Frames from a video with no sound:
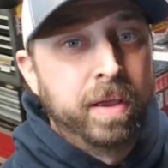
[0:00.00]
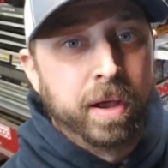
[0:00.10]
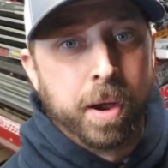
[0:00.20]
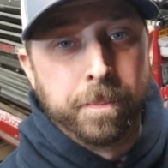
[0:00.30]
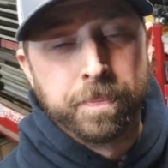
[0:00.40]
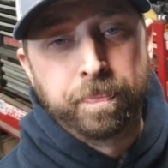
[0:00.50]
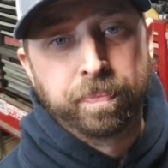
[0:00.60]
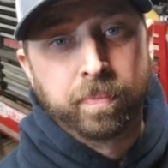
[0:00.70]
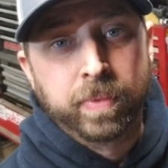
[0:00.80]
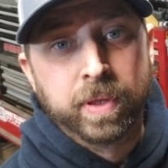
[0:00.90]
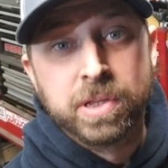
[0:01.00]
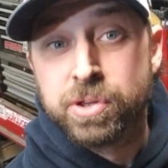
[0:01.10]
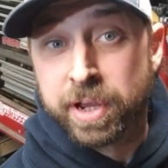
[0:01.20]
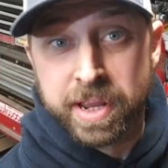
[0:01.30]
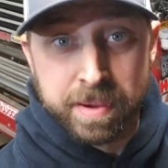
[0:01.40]

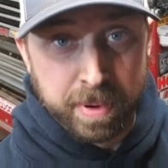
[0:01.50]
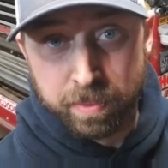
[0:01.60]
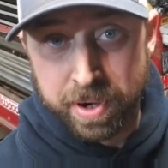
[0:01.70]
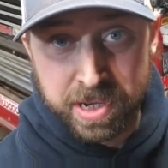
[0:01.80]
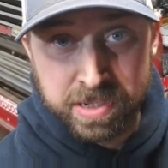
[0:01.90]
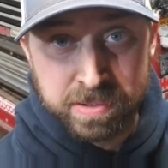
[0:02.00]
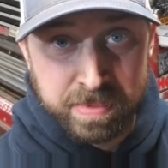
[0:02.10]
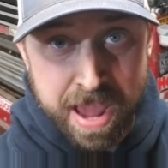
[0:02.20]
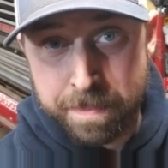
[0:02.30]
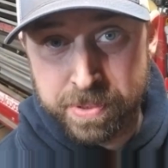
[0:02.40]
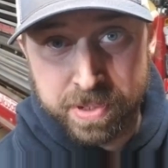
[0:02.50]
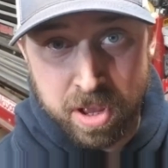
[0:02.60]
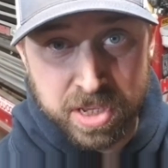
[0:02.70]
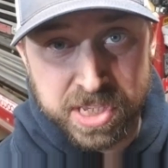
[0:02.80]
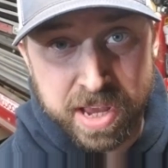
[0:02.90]
So I could get my ring gaps
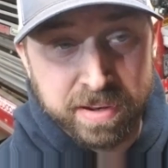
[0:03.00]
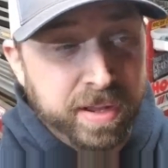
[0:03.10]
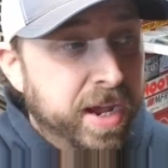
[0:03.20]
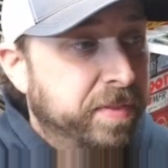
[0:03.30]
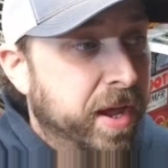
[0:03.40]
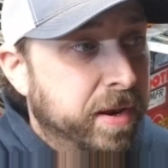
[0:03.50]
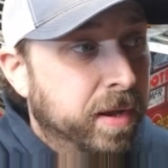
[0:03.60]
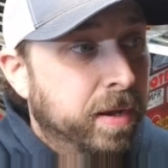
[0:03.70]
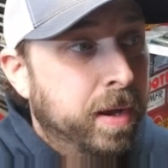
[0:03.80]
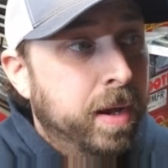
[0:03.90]
all set, and then